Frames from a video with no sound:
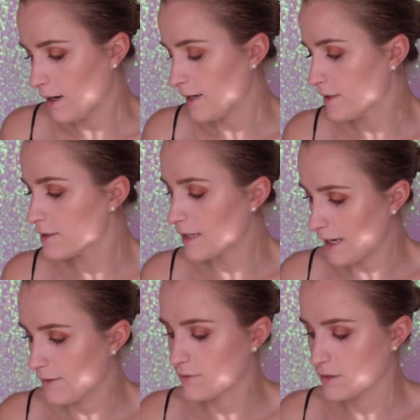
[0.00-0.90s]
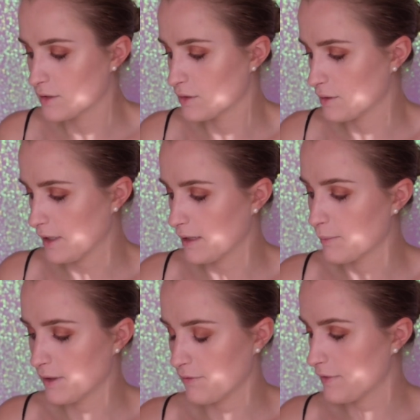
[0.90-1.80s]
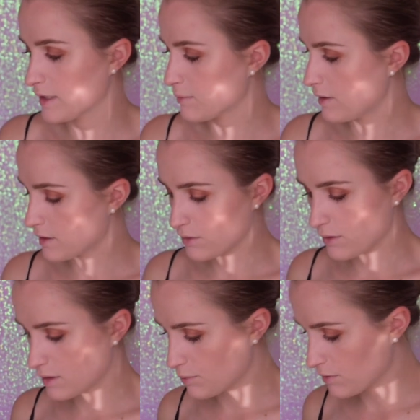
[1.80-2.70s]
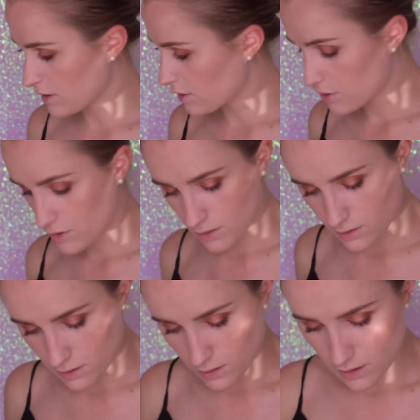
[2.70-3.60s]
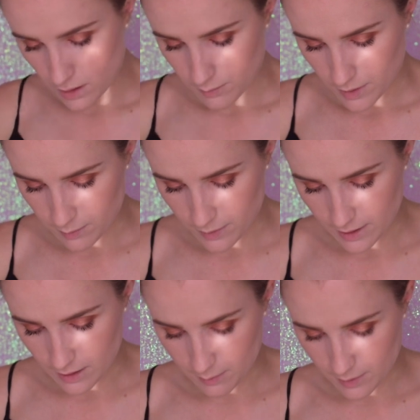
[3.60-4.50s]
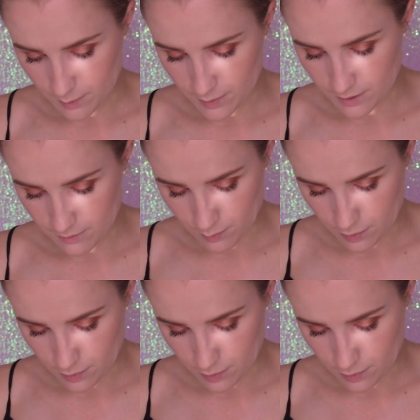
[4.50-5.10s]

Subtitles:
I just have to do like a bit of Fix Plus on this brush. I'm gonna pick up a bit of